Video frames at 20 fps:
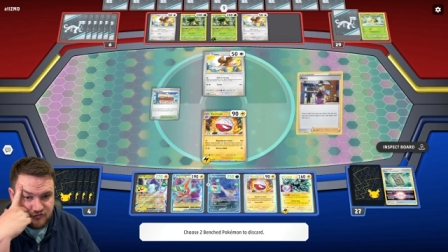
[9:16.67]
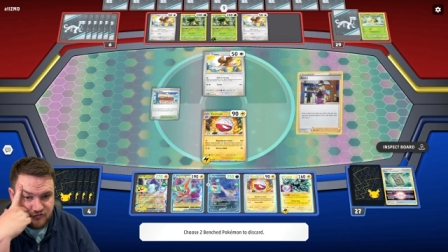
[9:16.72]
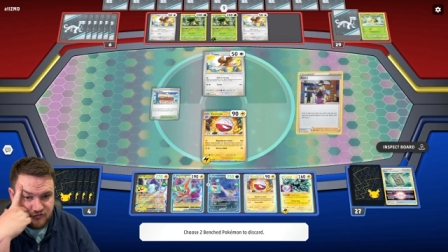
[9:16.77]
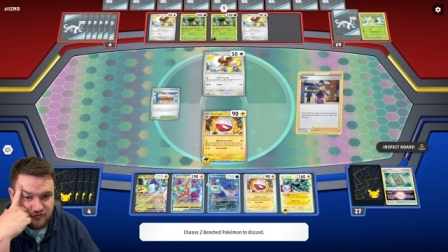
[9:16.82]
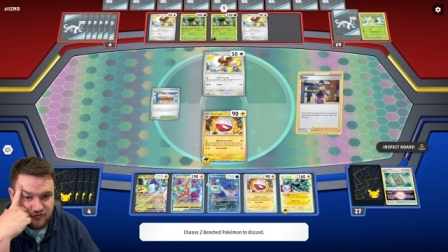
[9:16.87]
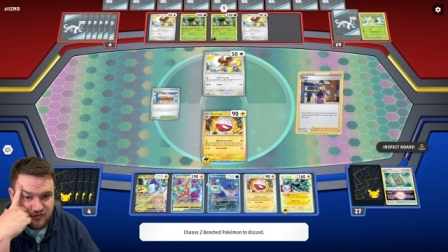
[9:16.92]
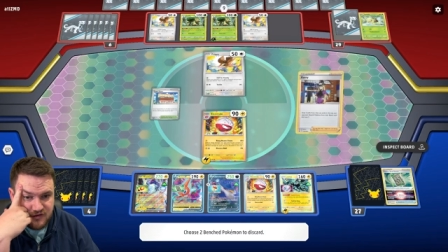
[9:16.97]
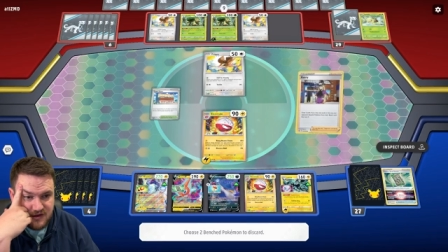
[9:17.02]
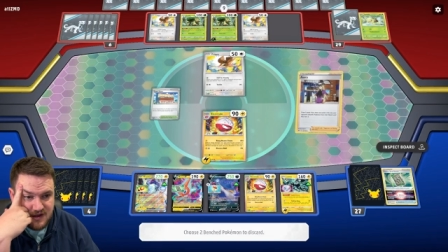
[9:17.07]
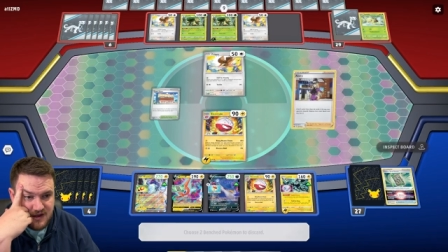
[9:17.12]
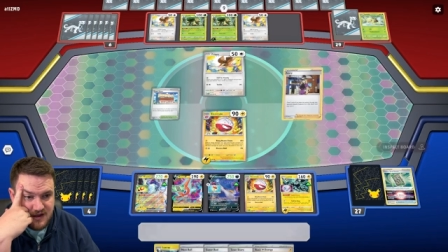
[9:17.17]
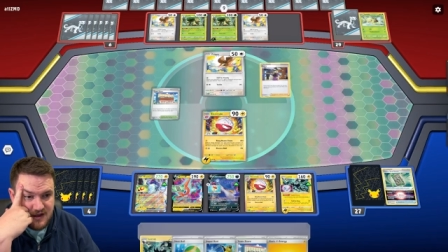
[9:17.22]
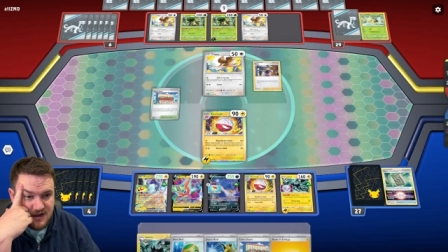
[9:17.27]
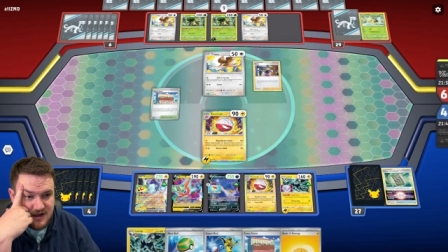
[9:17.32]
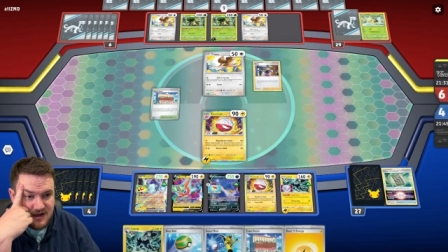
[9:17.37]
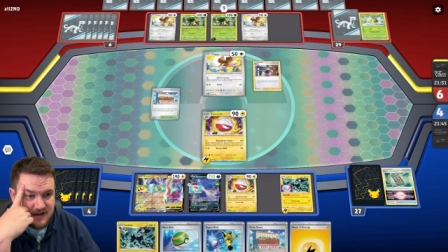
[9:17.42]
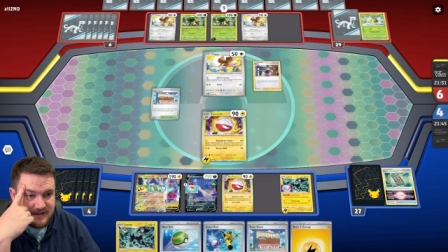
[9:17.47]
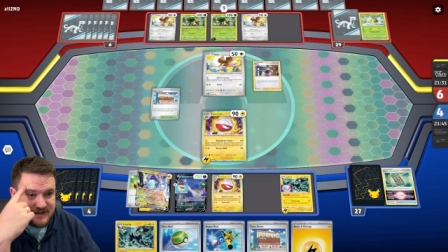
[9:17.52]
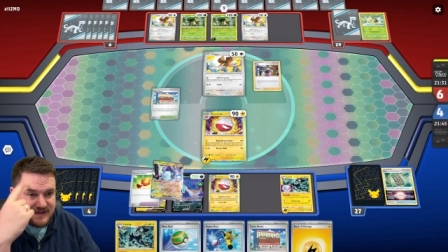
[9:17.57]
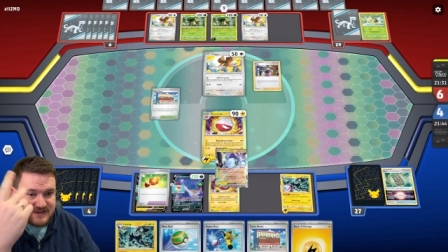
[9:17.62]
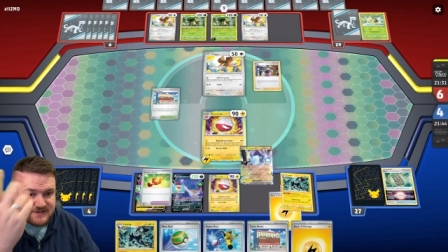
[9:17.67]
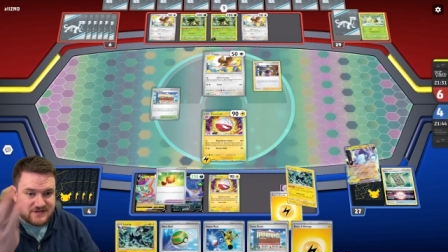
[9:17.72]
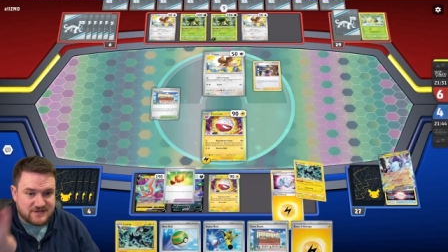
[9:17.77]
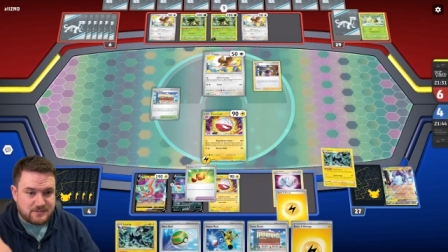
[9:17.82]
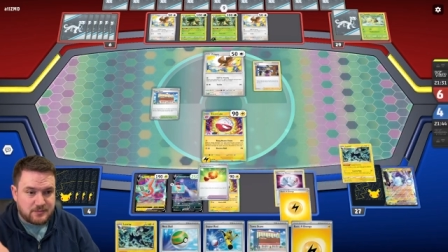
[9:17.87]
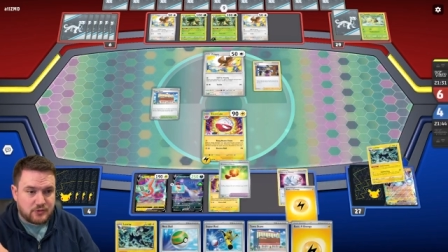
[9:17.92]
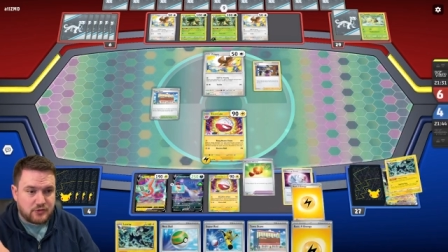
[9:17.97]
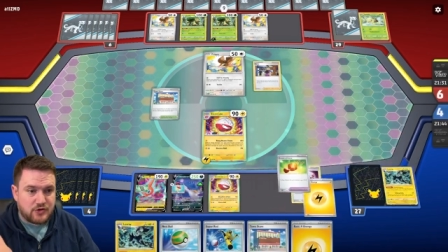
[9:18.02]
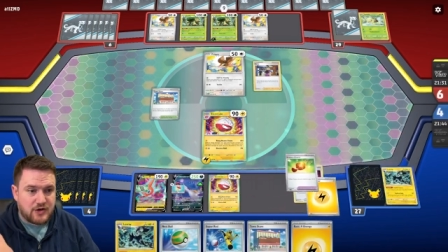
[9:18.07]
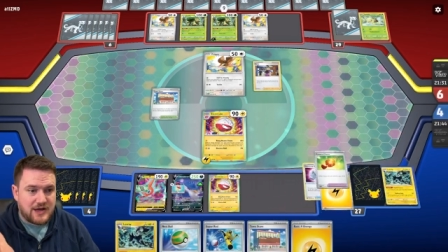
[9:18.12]
I think it's just
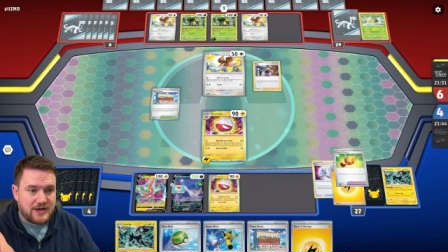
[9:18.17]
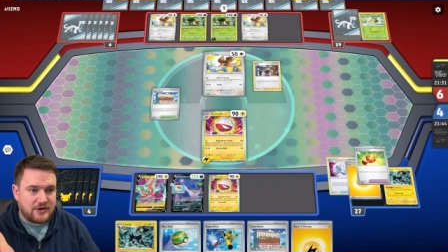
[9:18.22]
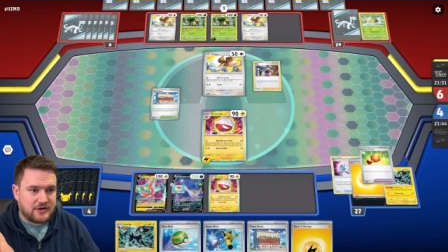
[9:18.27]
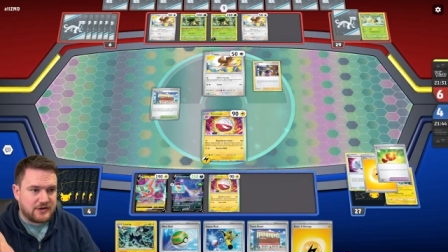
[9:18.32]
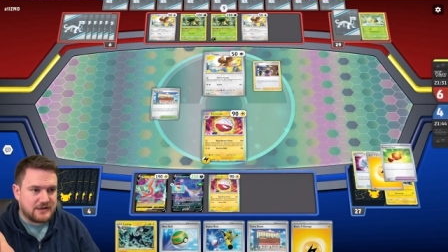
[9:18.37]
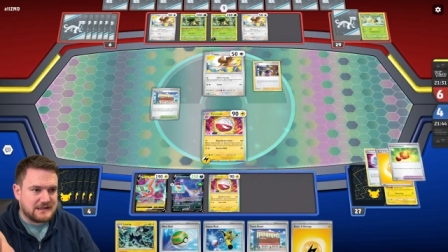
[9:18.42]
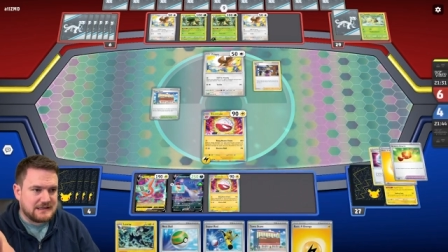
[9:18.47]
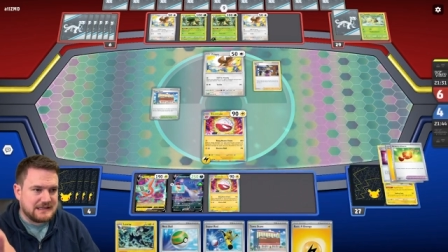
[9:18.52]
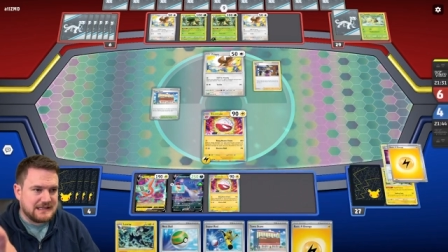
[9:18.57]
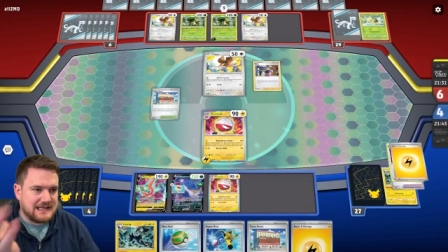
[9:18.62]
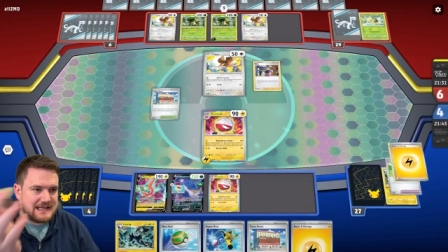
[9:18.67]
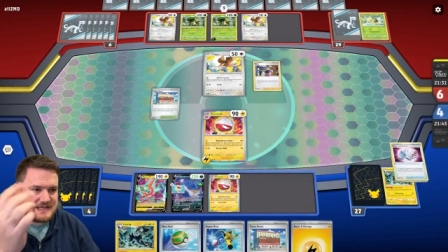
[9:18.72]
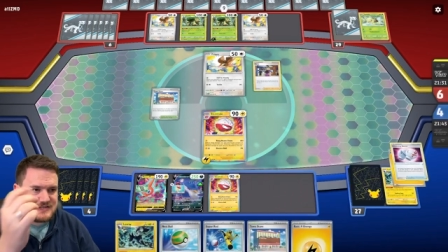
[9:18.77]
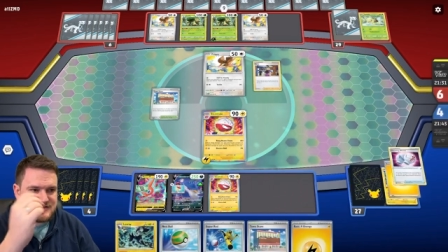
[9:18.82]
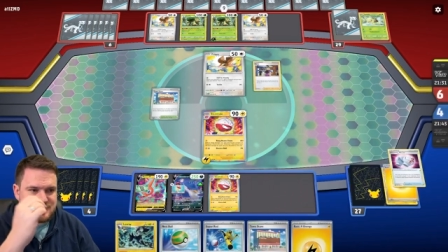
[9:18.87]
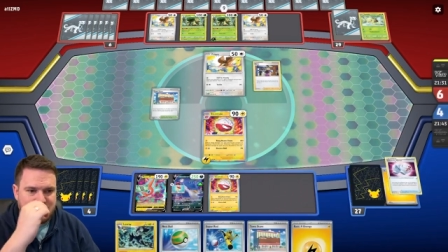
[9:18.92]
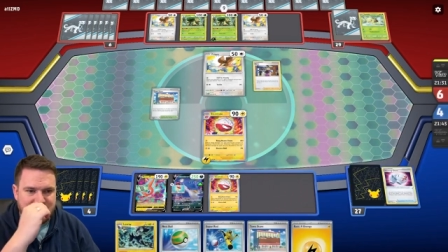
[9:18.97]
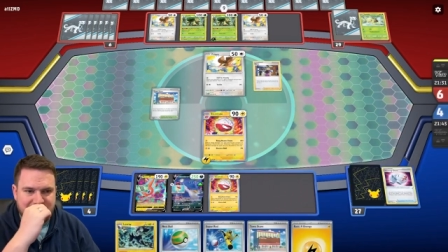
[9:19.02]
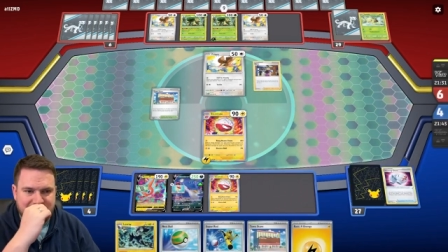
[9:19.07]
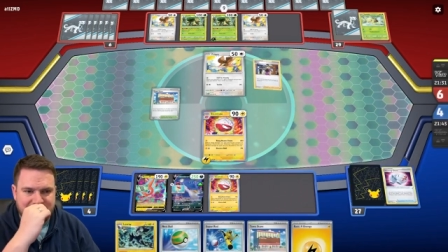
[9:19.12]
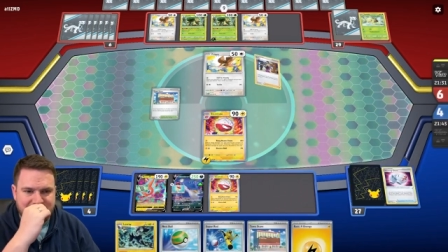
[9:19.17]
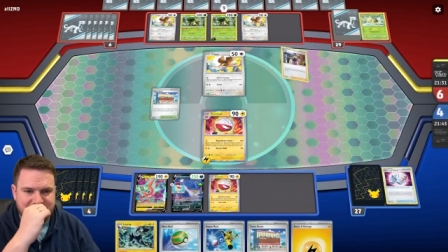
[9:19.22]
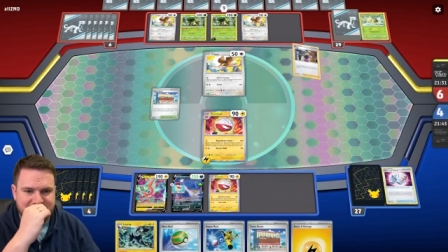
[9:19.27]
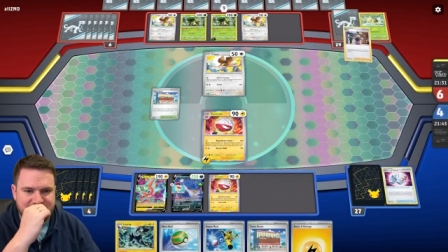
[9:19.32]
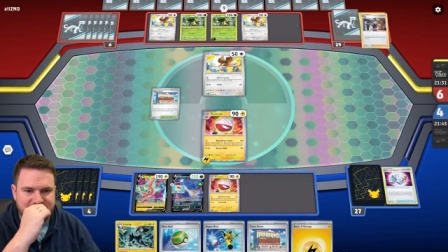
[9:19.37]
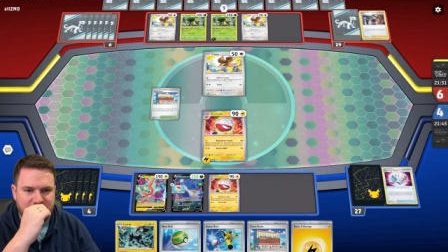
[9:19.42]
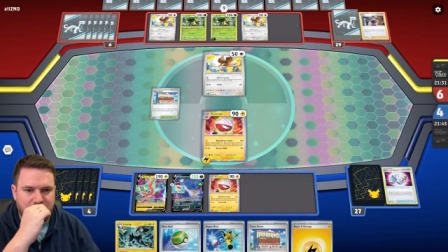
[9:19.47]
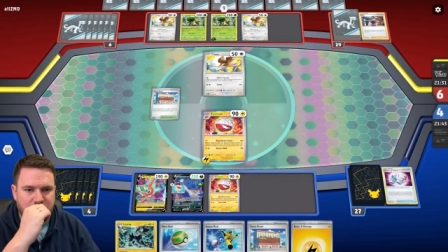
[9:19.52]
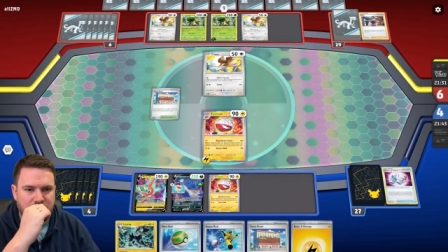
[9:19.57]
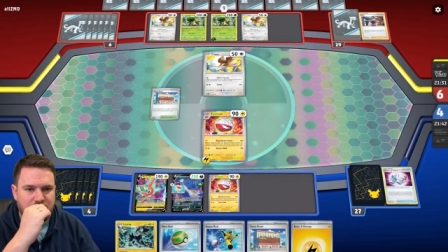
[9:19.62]
Miraidon on Luxray. That's
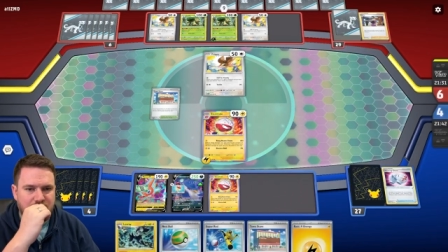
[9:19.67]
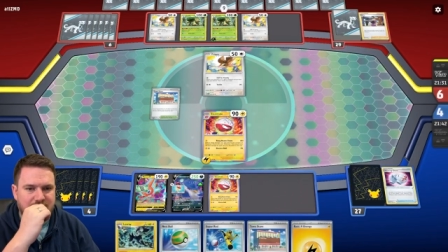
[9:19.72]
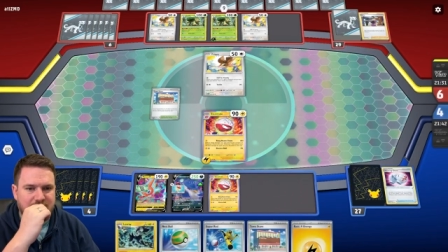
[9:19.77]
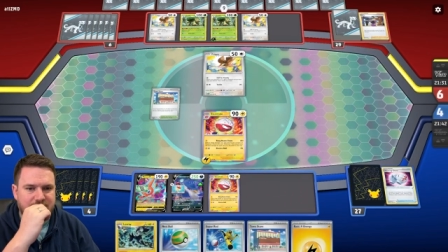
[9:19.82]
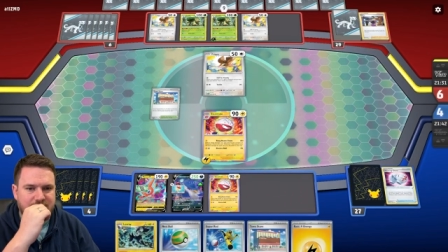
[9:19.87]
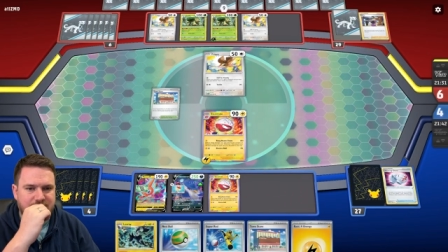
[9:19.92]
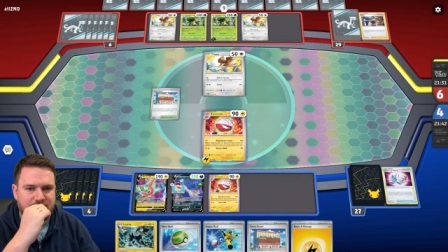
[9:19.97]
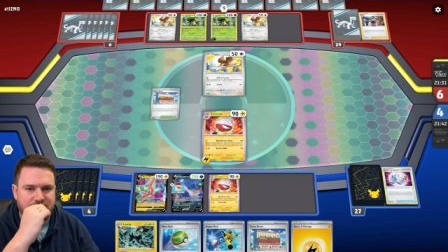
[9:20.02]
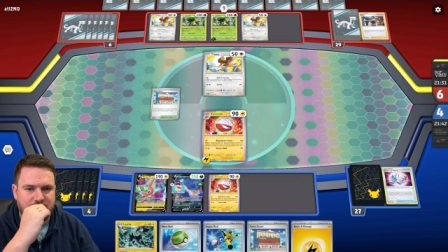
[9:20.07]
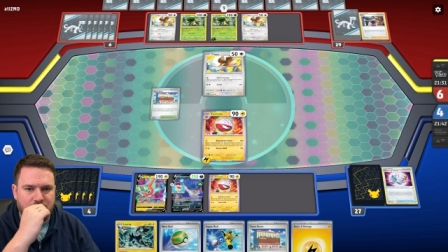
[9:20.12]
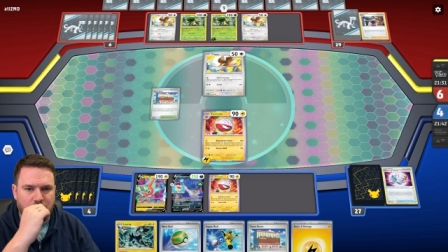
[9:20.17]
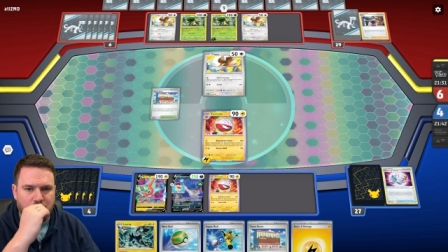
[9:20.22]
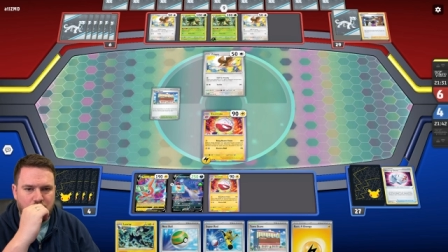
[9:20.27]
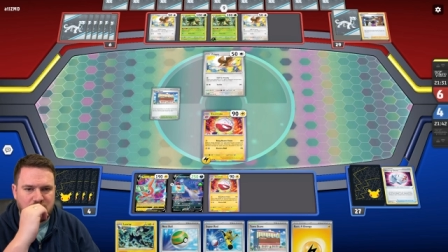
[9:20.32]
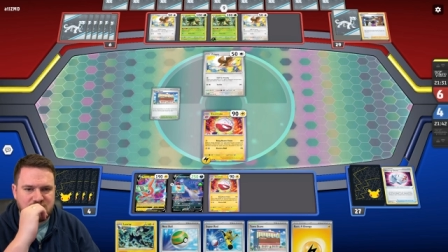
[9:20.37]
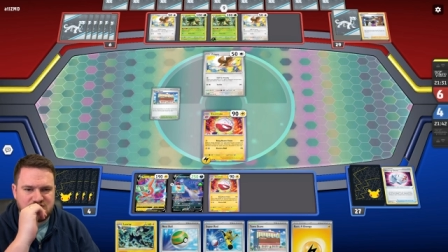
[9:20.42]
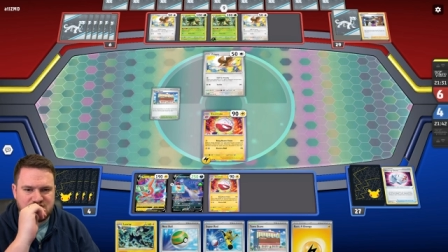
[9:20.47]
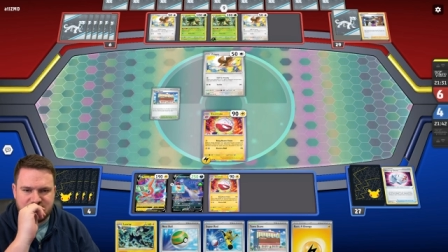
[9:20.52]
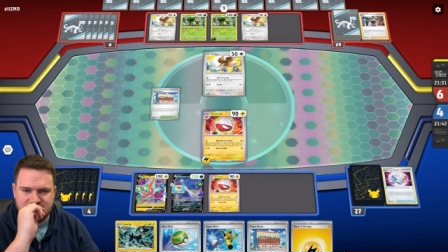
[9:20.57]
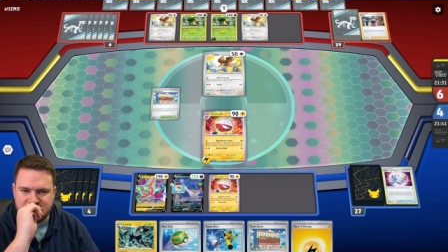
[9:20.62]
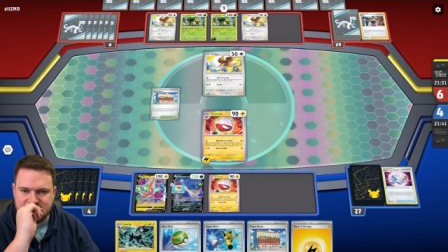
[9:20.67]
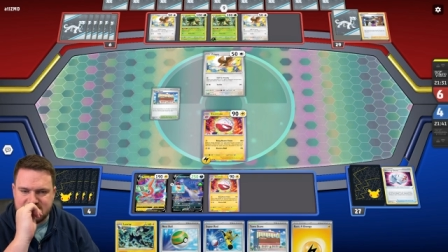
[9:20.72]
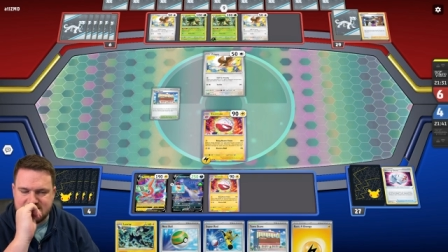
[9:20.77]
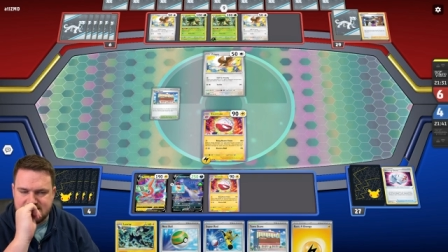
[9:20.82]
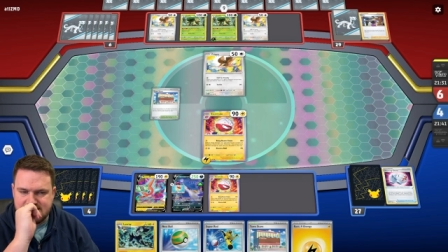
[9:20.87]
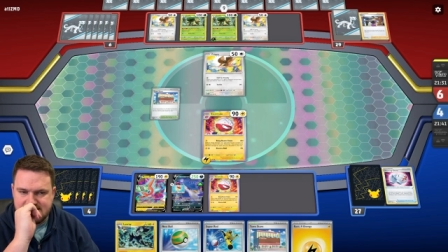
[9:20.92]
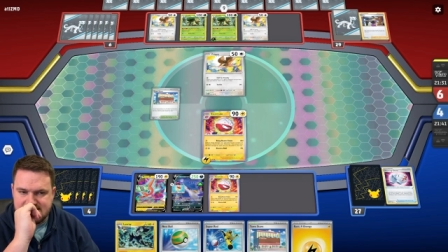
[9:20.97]
so unfortunate.